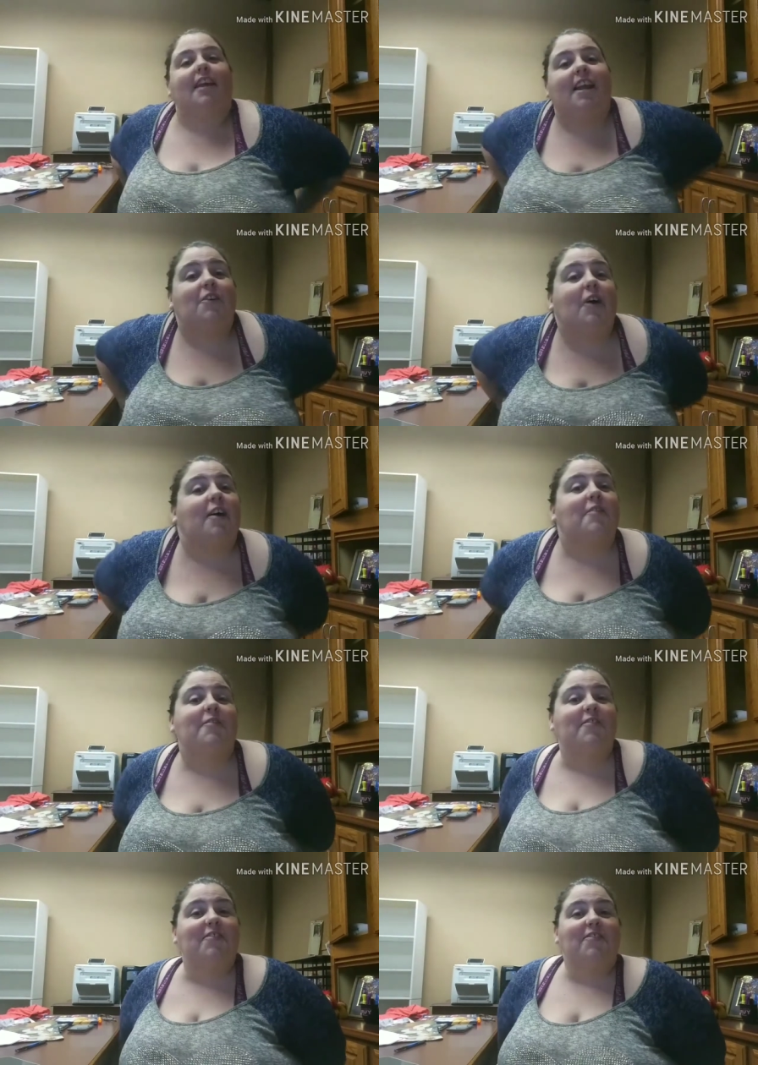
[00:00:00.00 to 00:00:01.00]
Anyway.
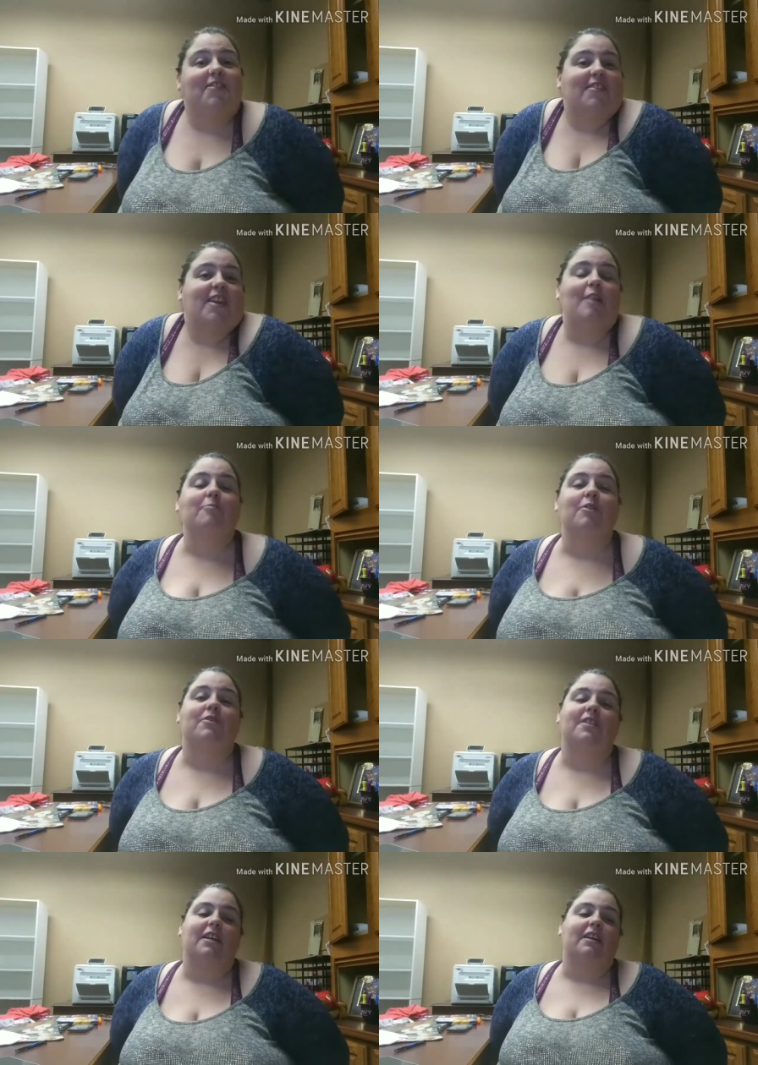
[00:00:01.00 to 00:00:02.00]
I'm
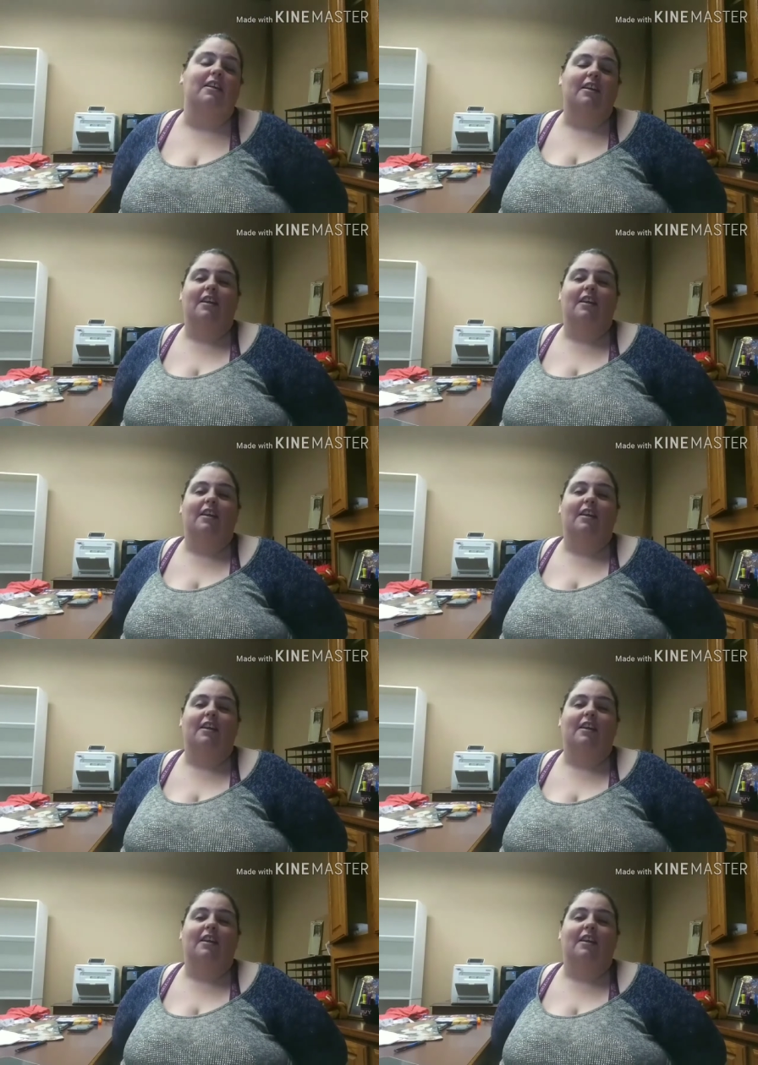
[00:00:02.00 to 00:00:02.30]
losing.